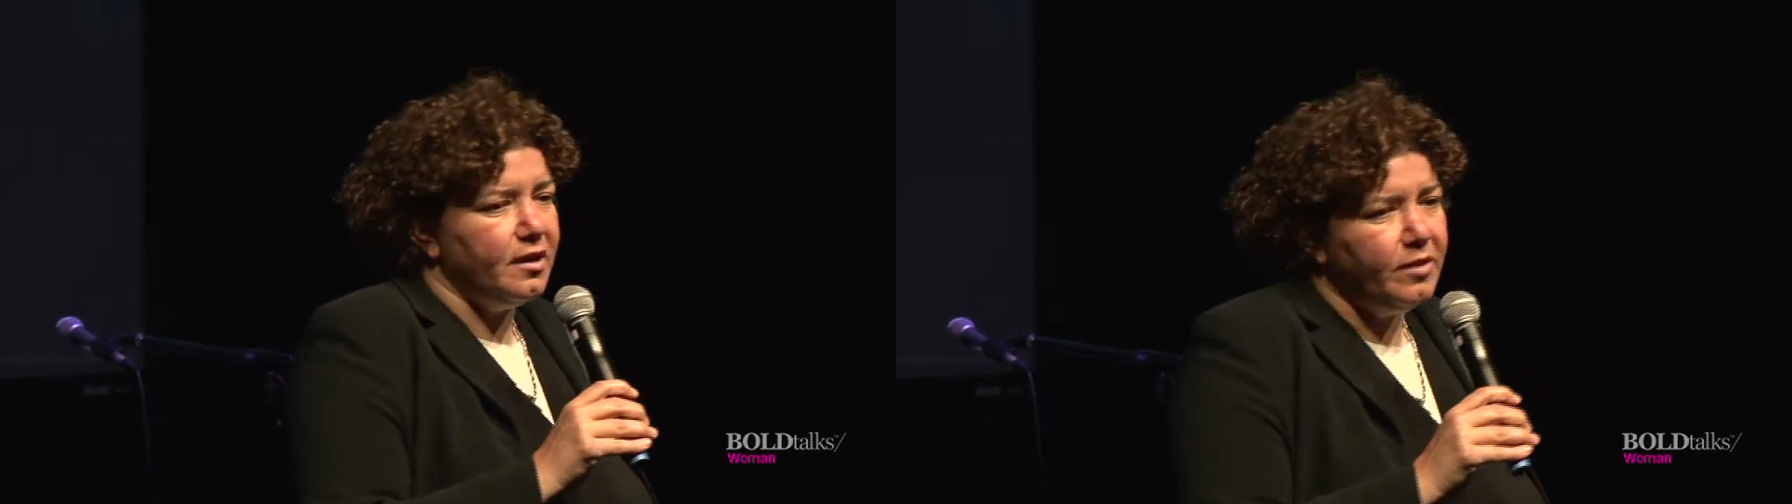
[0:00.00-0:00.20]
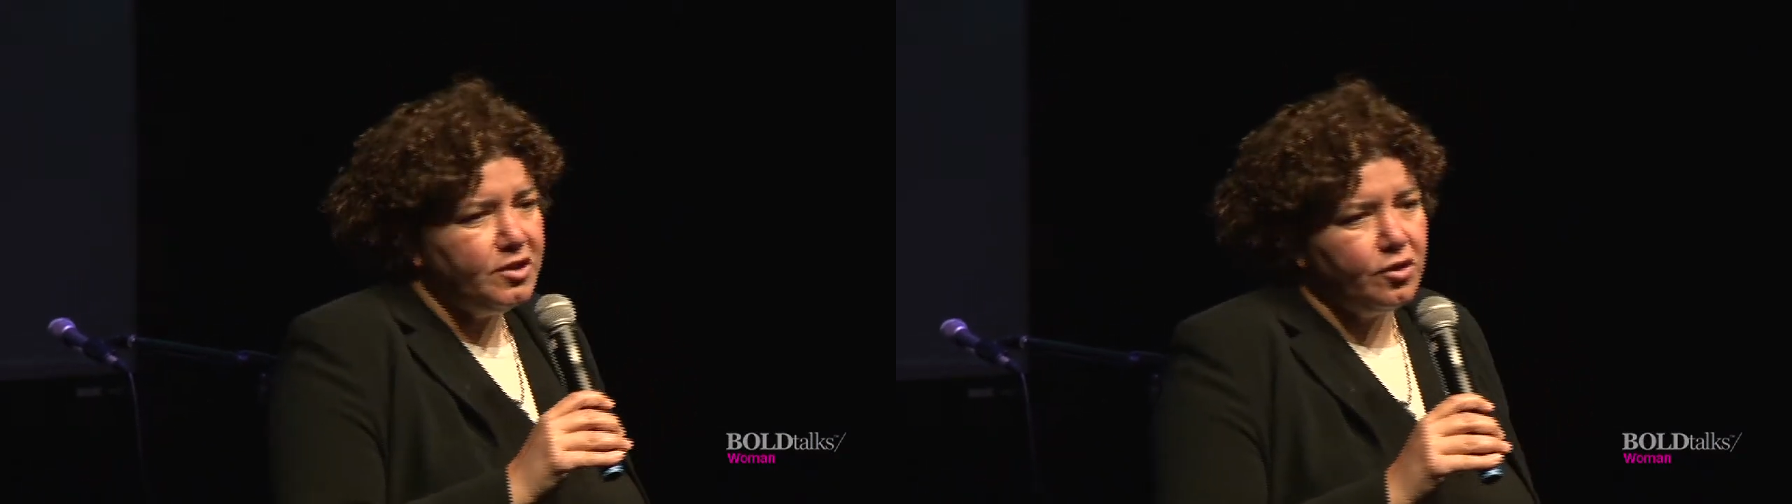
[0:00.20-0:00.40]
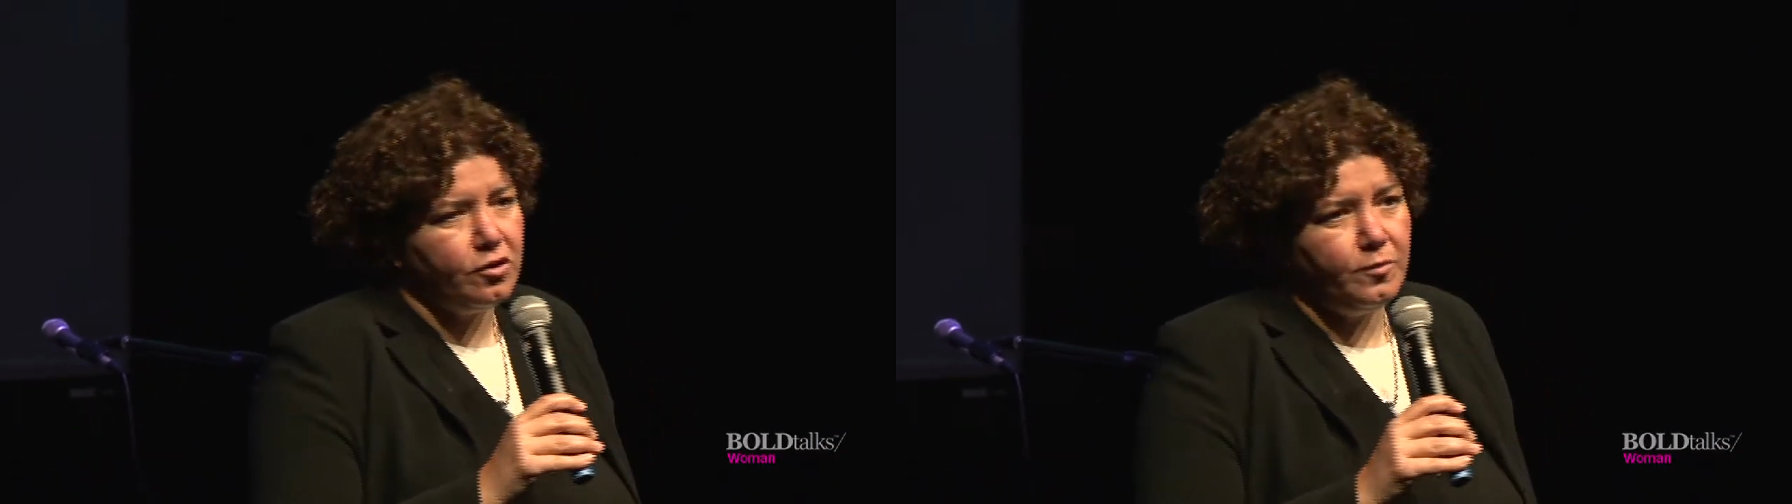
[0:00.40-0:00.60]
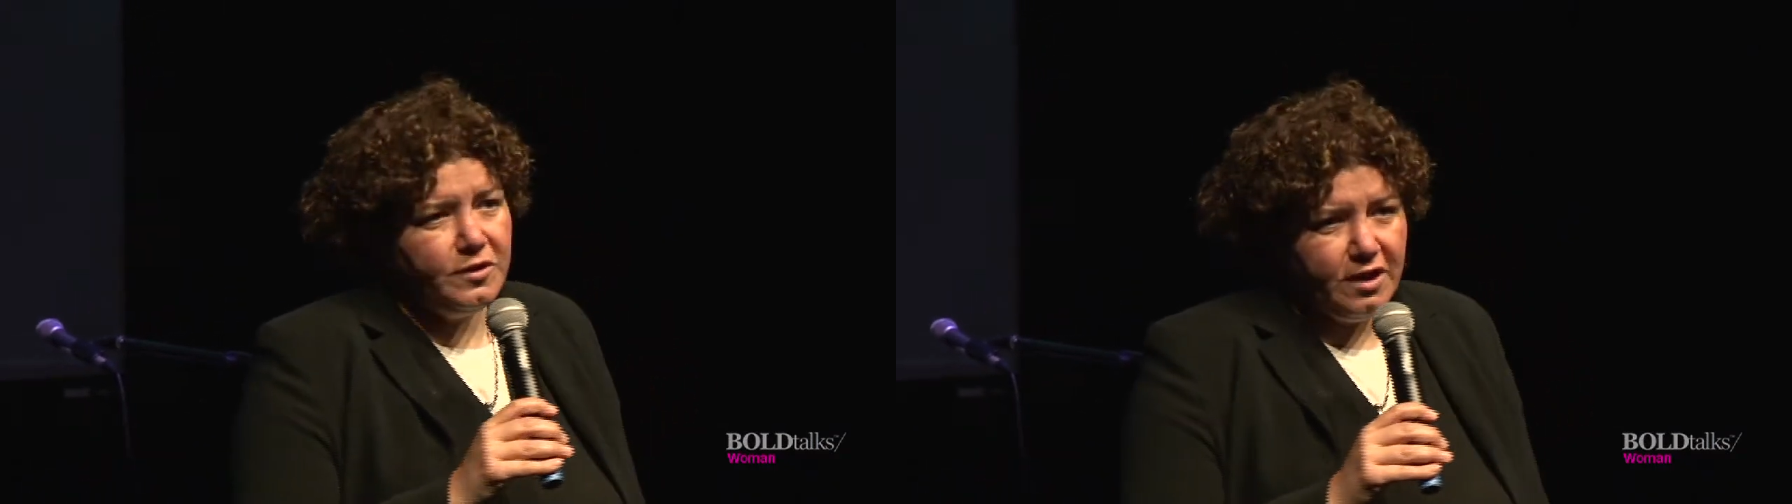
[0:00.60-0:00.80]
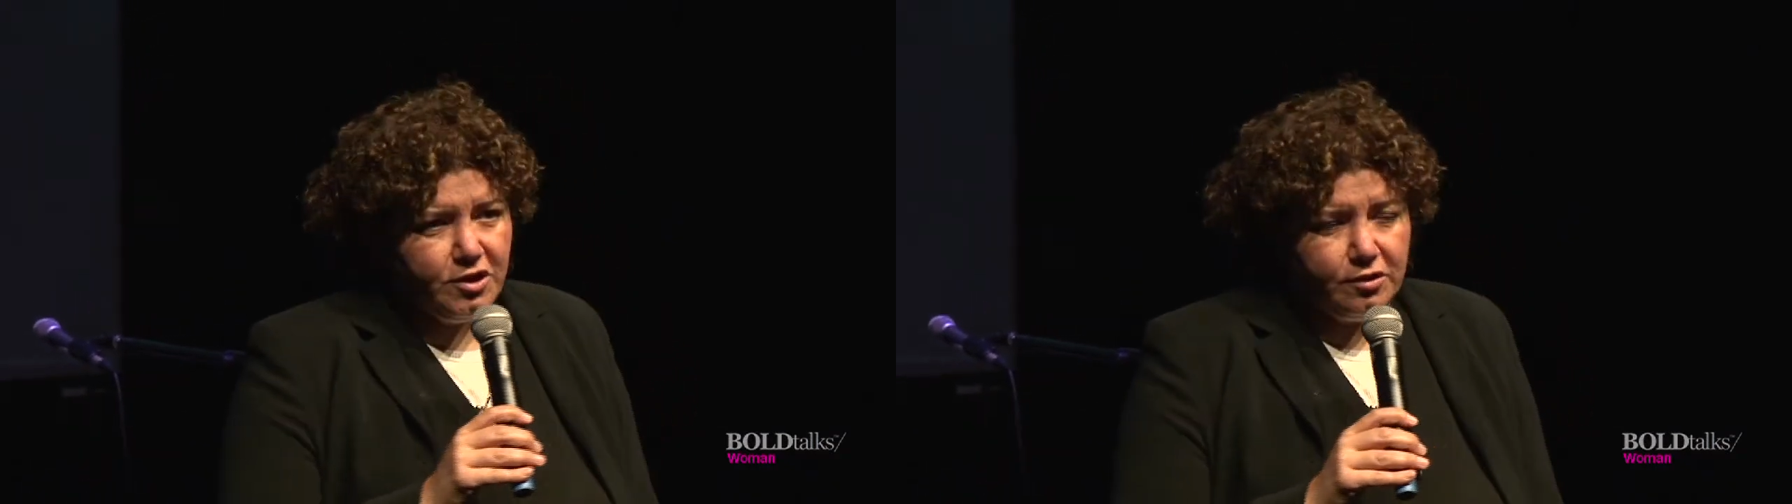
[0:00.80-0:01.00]
image or
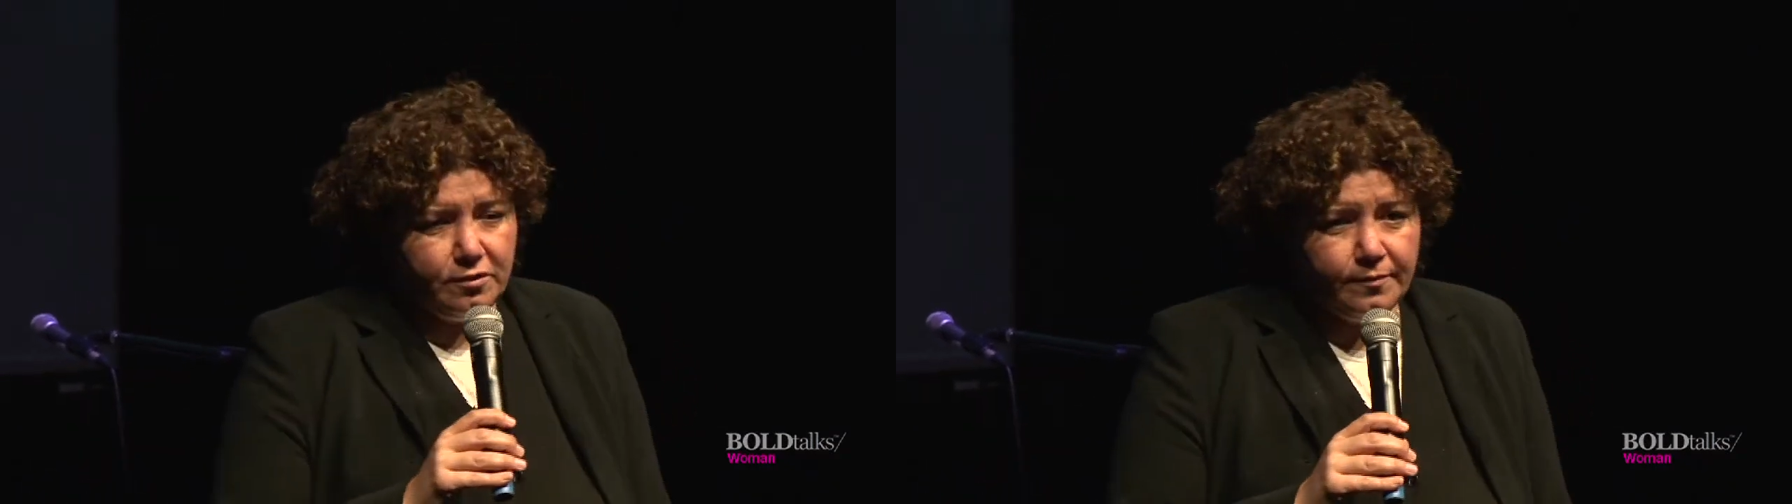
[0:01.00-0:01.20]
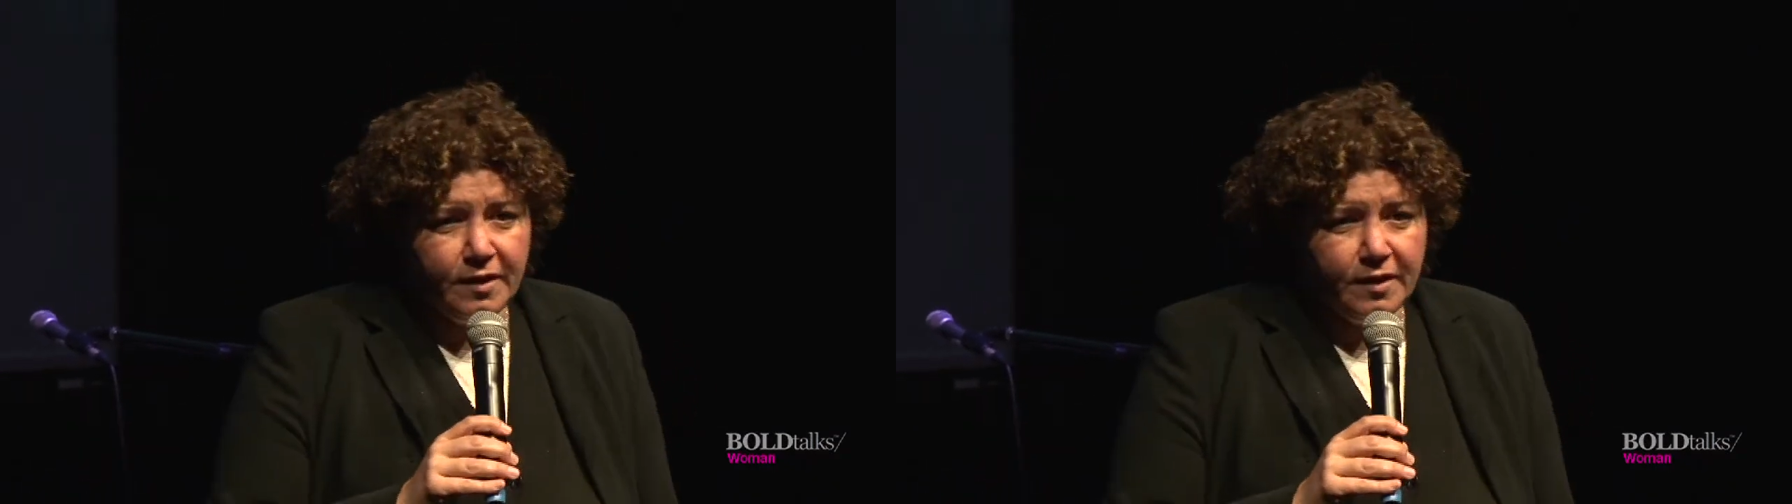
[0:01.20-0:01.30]
reputation.